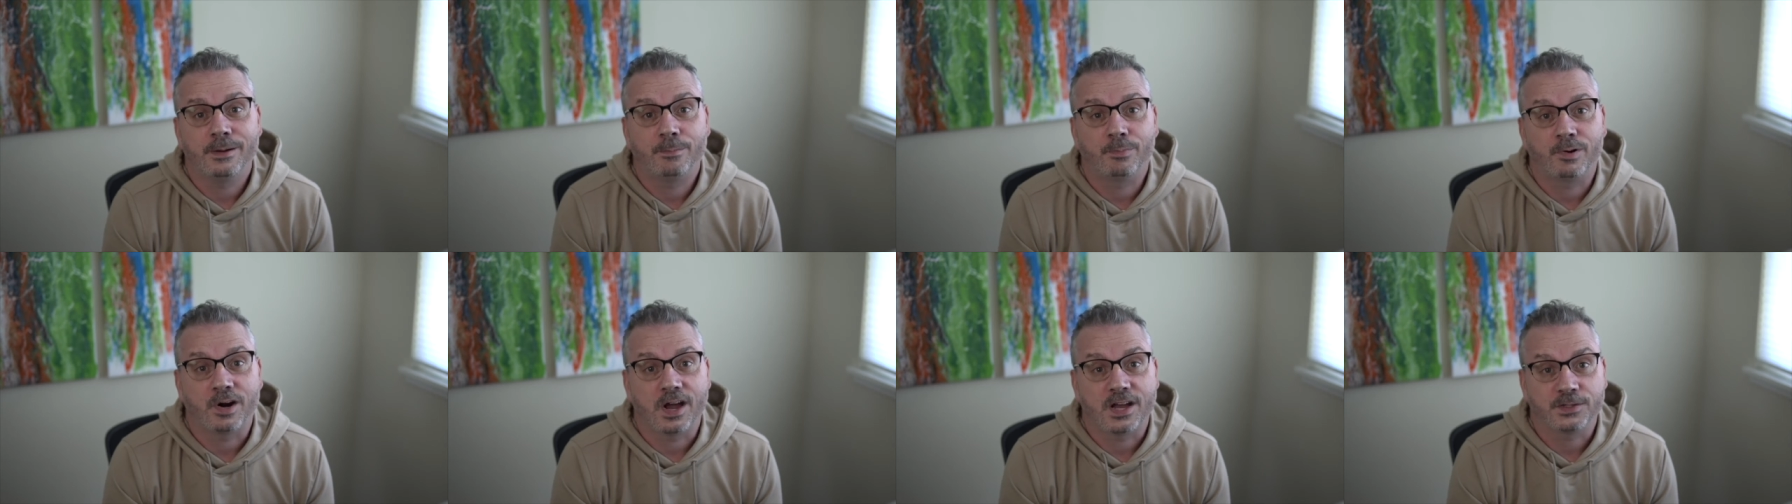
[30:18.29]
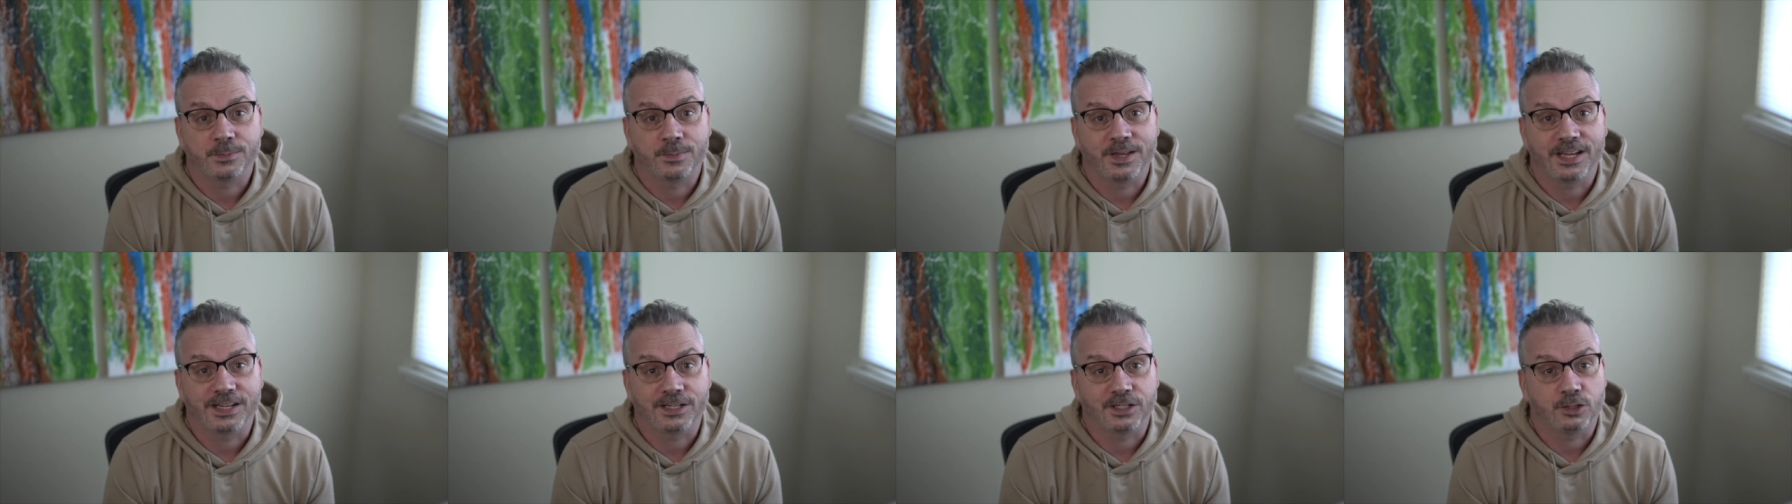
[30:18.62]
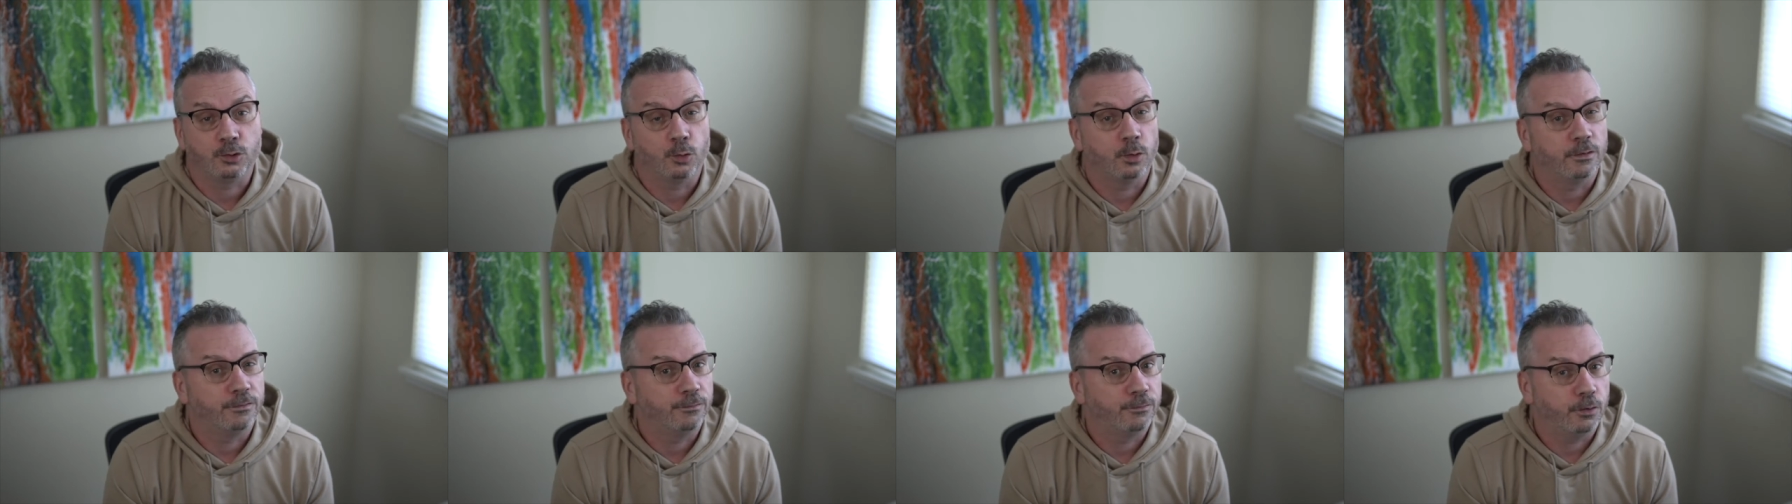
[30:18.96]
prospect
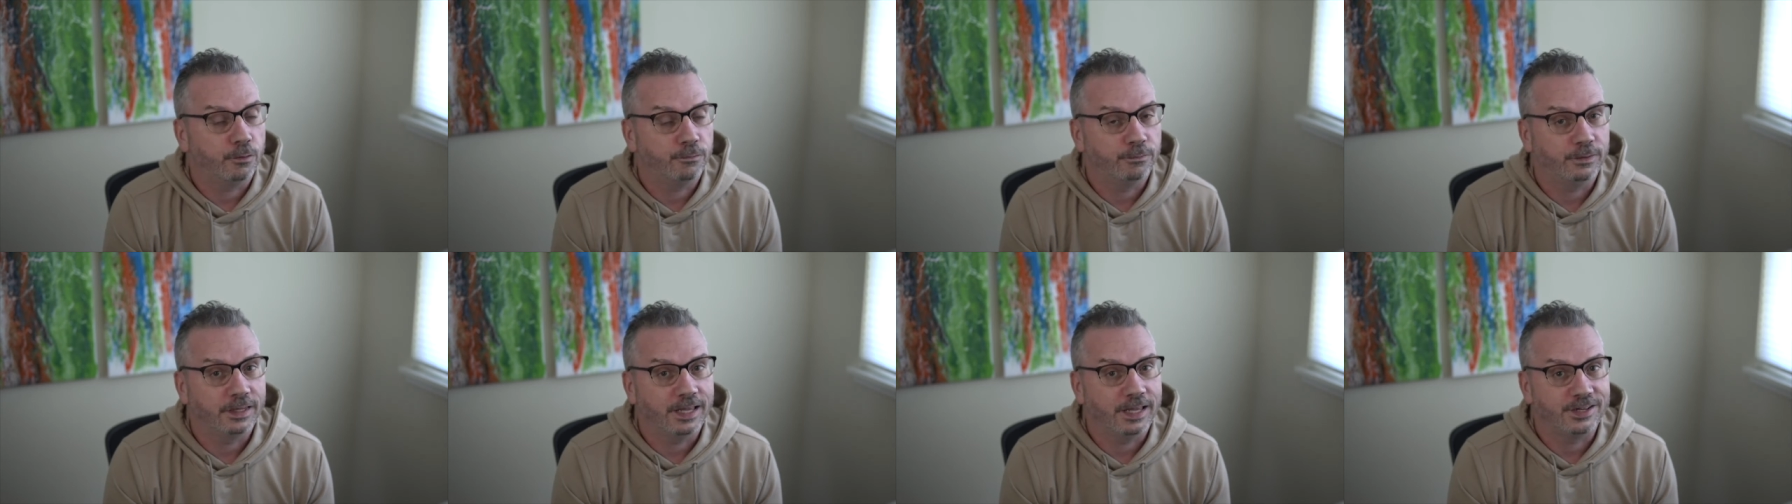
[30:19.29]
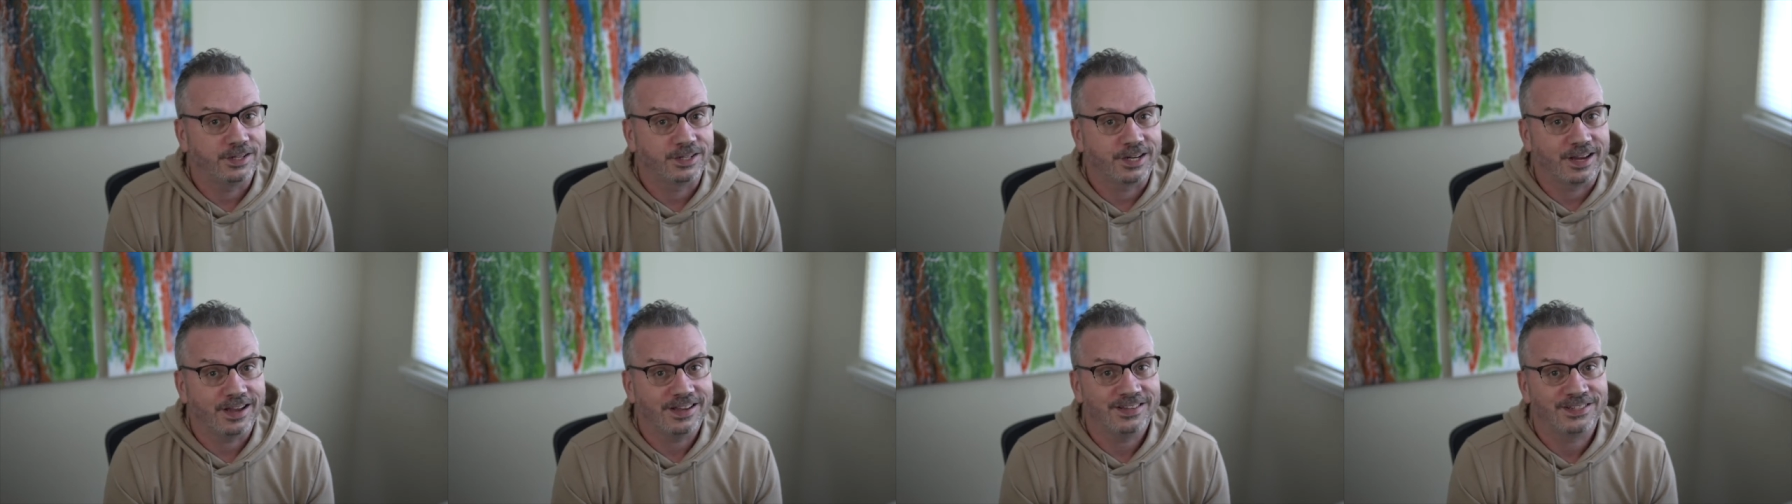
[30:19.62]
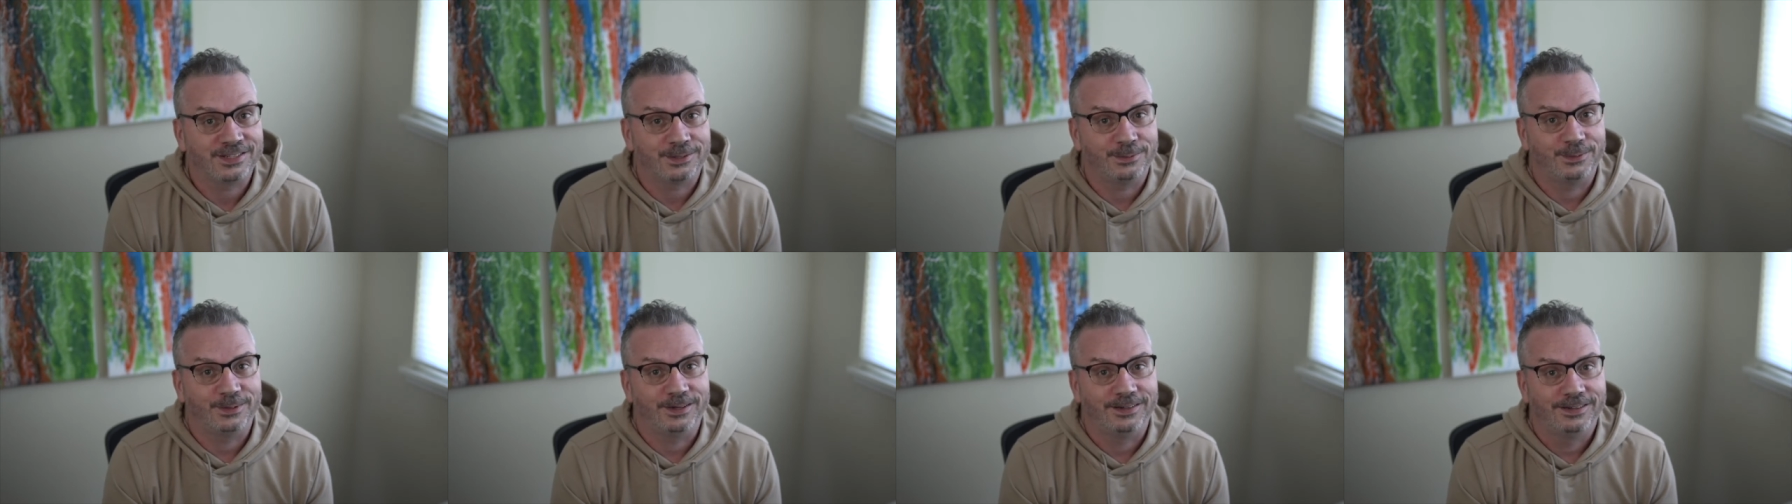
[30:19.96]
to a full-fledged
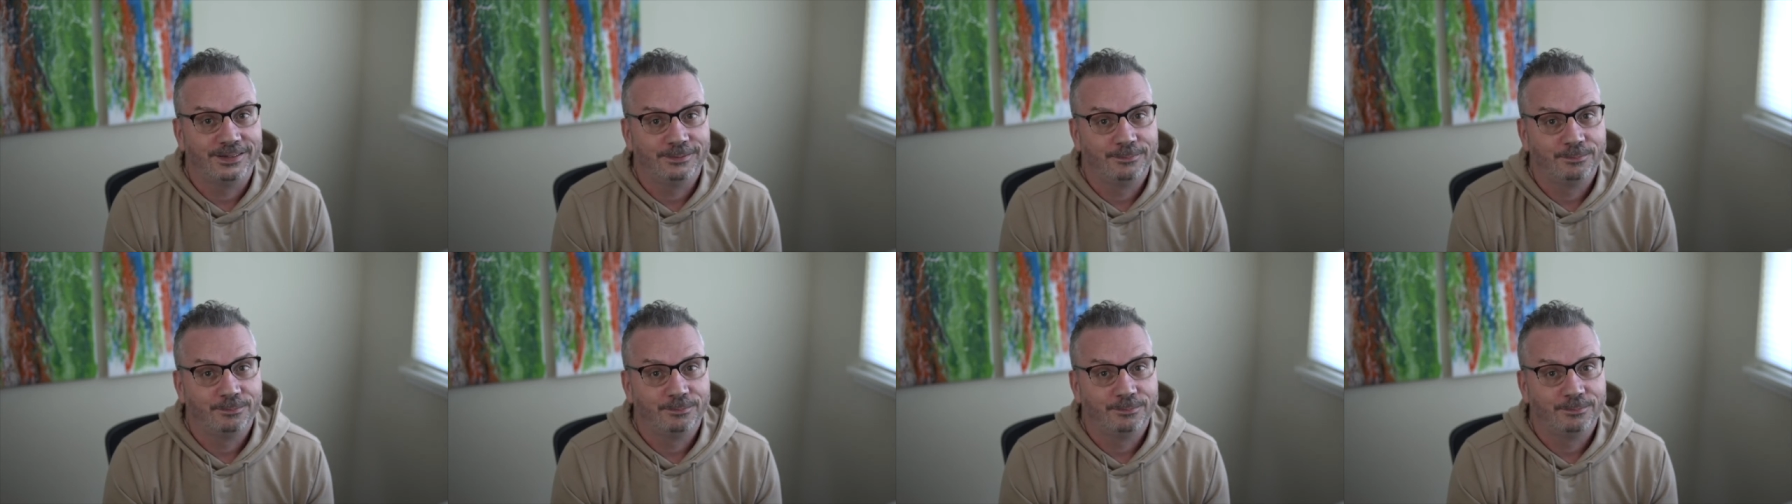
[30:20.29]
customer.